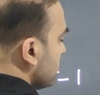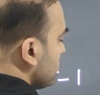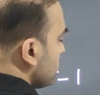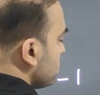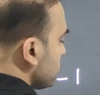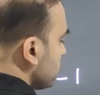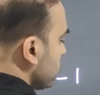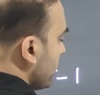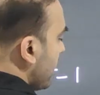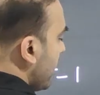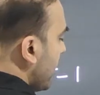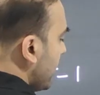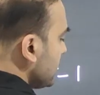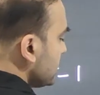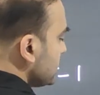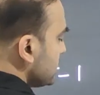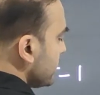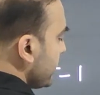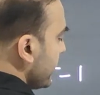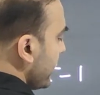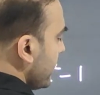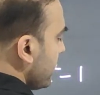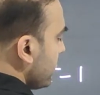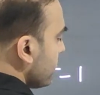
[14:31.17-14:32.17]
so
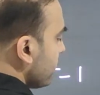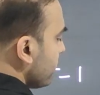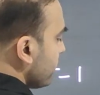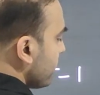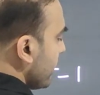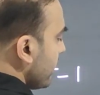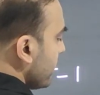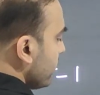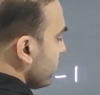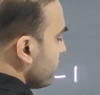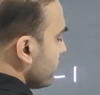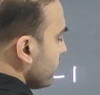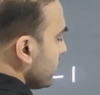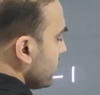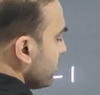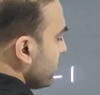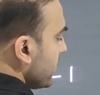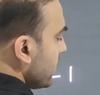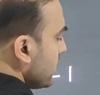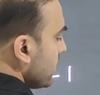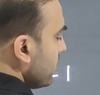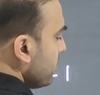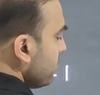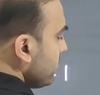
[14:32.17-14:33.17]
hashtag 5 will
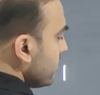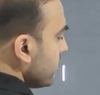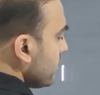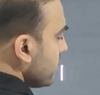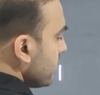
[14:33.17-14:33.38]
become